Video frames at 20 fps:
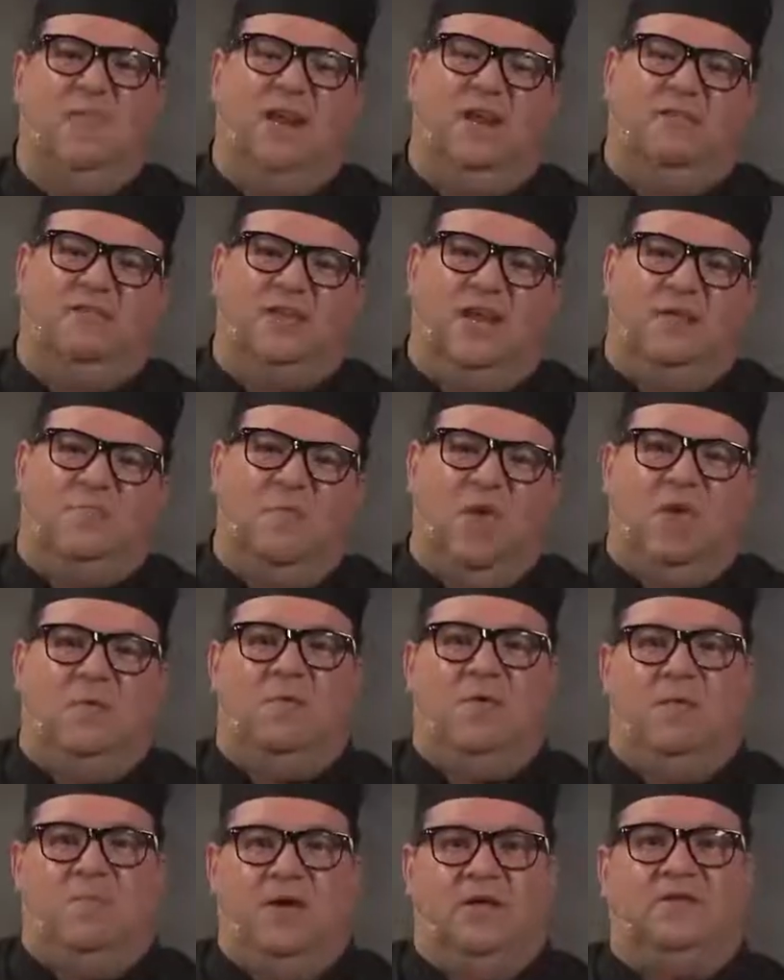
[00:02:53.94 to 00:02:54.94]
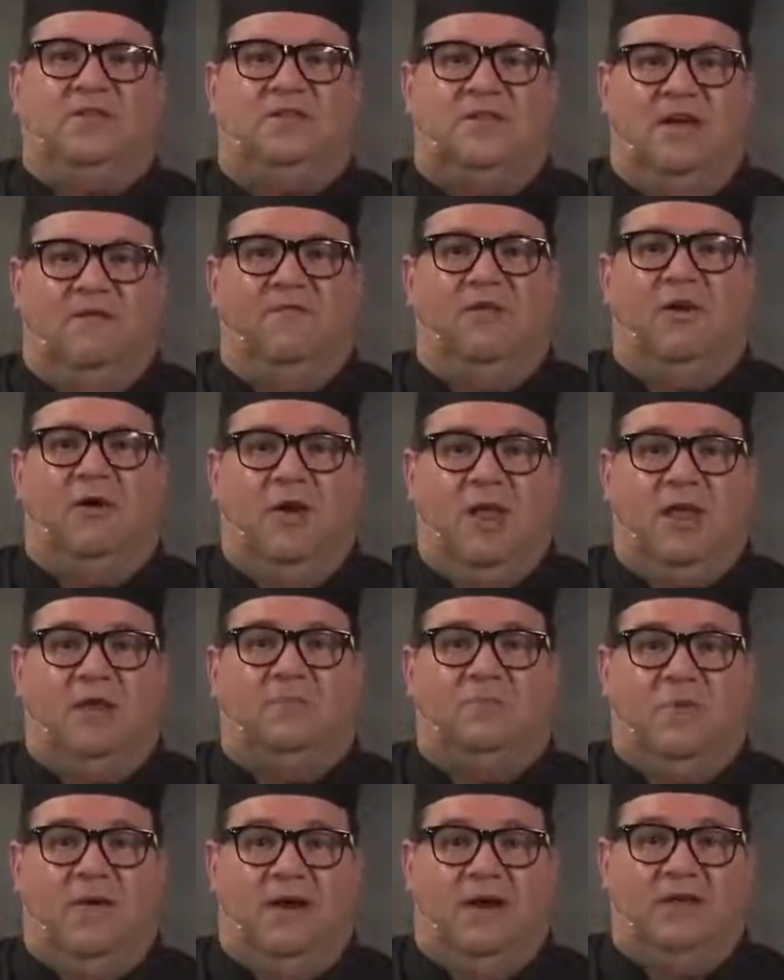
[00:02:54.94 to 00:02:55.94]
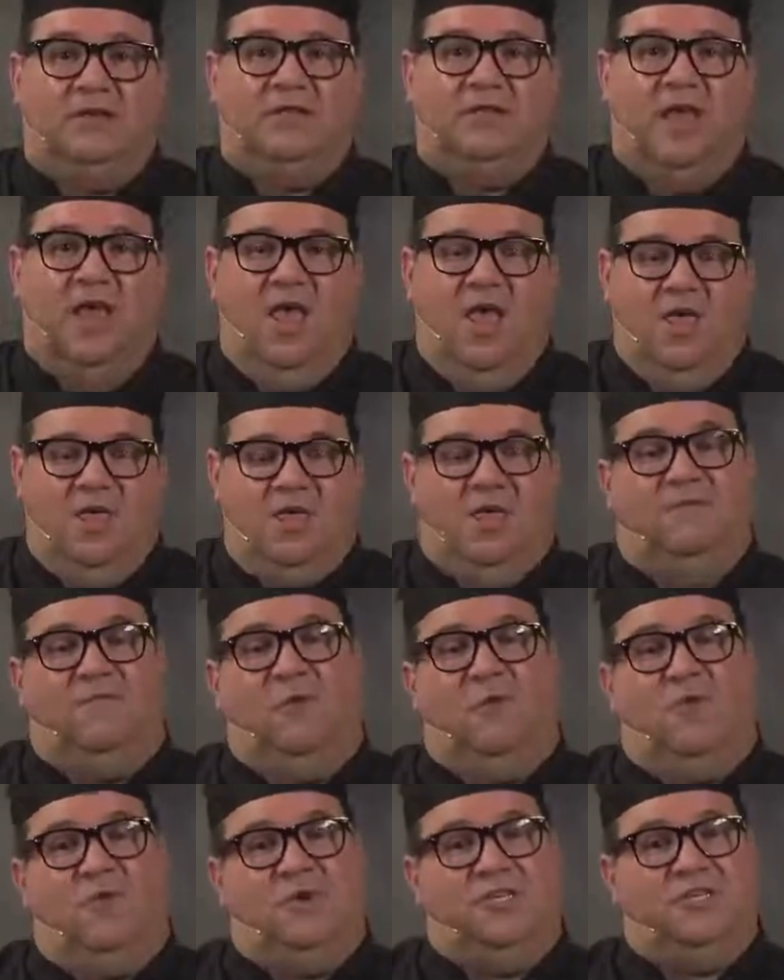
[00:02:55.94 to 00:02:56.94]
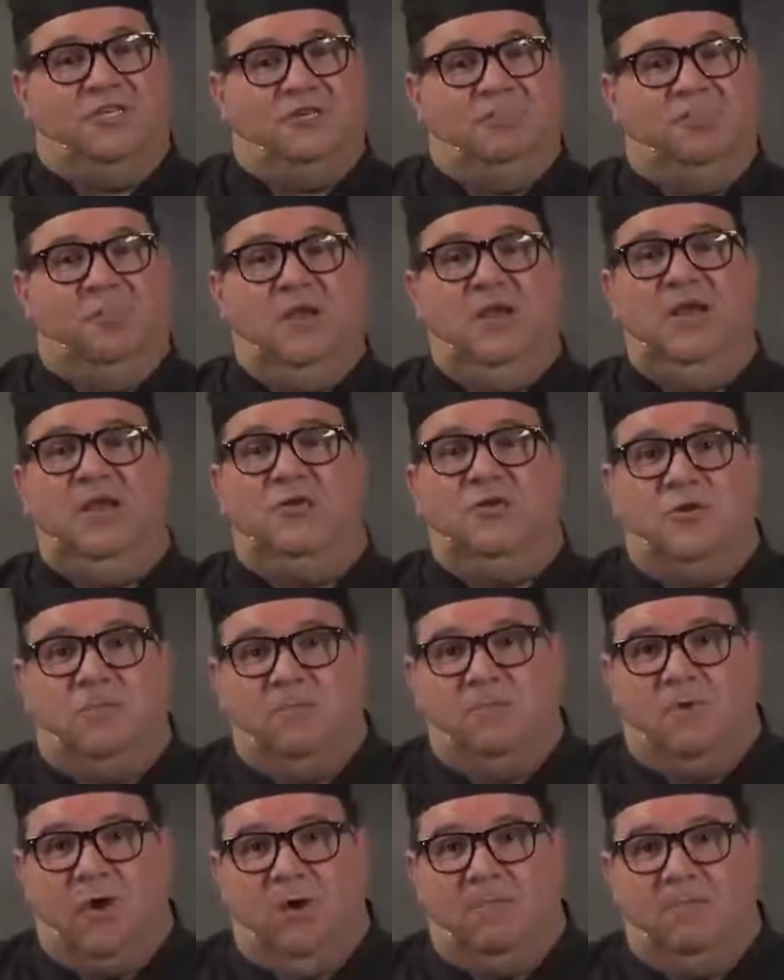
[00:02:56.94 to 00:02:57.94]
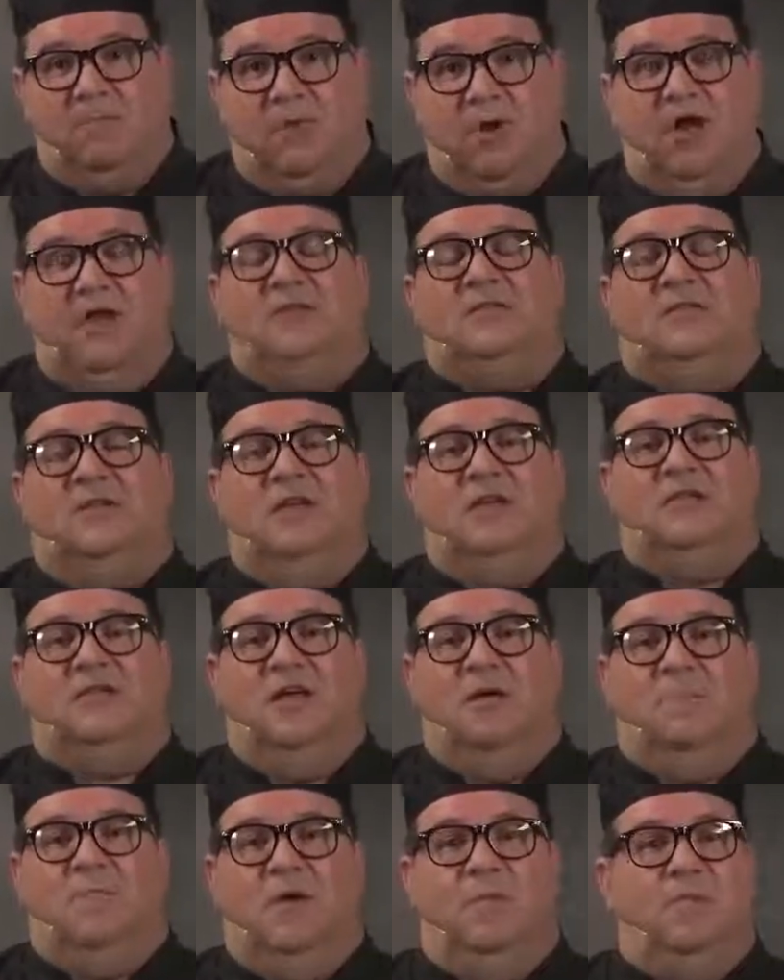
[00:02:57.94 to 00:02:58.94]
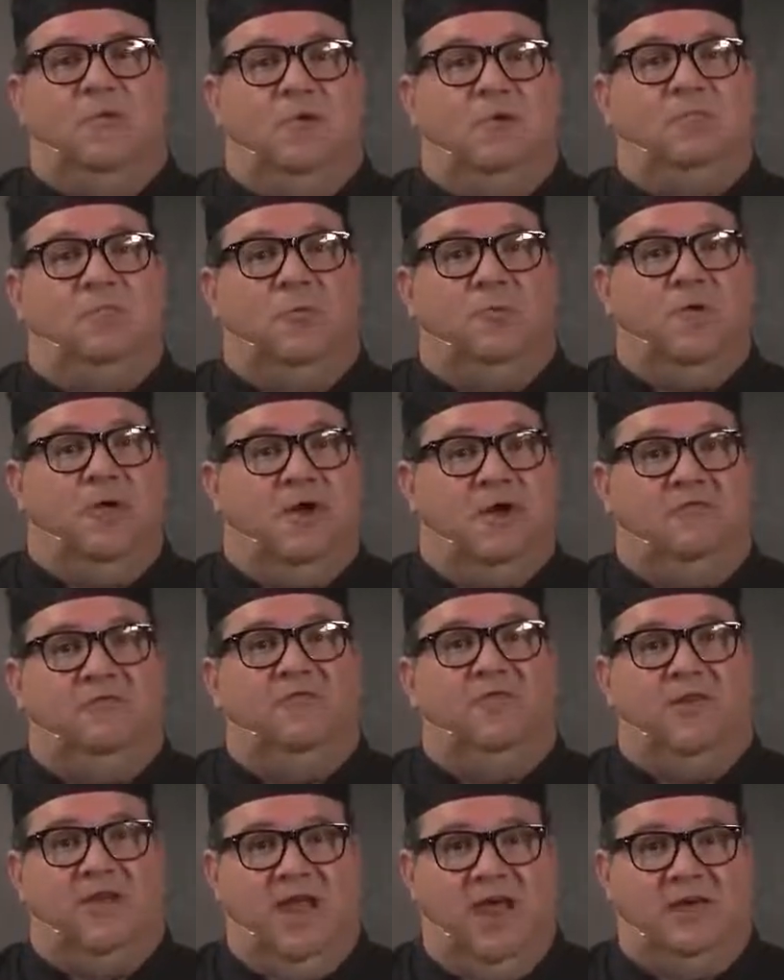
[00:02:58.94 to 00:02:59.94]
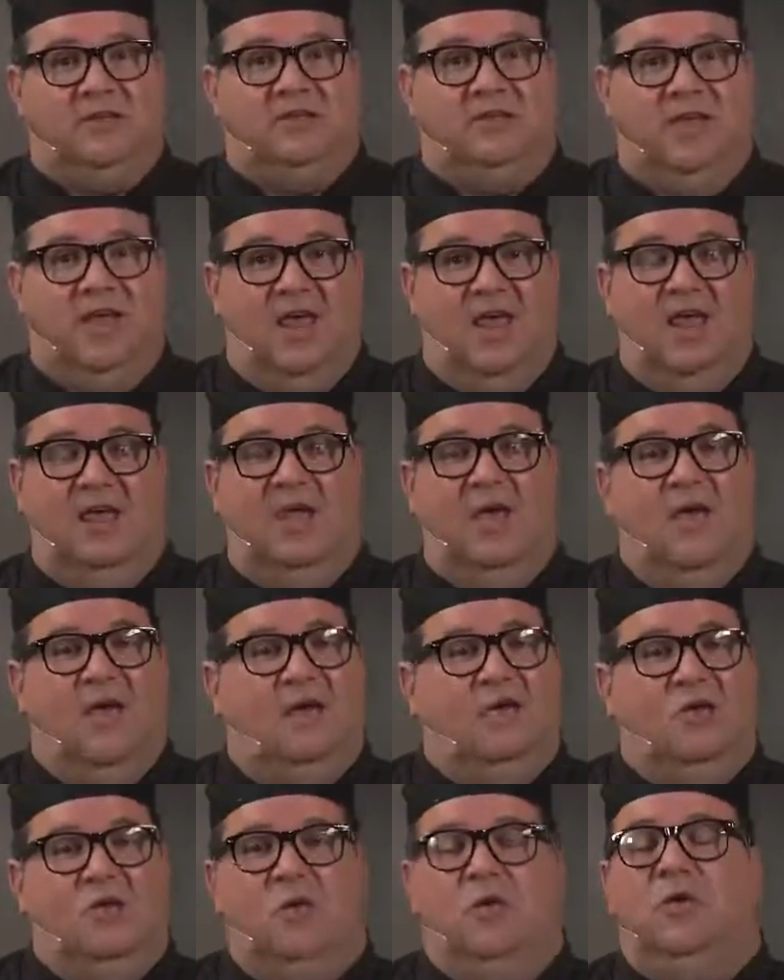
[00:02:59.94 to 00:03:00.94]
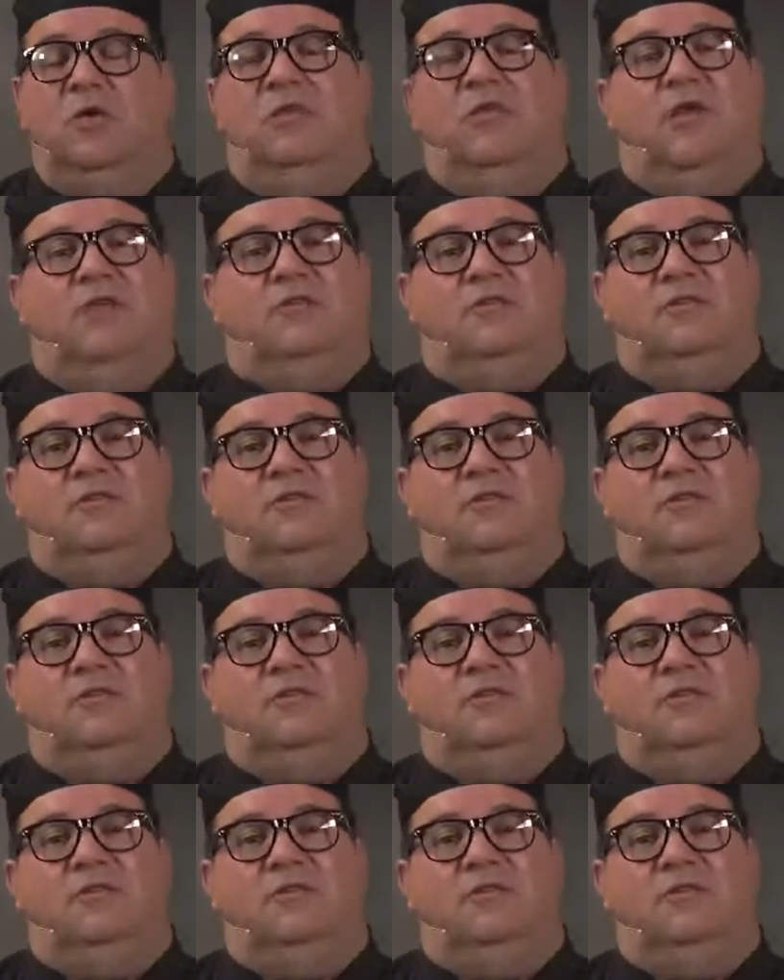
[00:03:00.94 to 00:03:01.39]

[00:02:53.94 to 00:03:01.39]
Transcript: That'll take maybe about 7 or 8 minutes. If you want to speed your prep process up by being prepared for the next day, you could let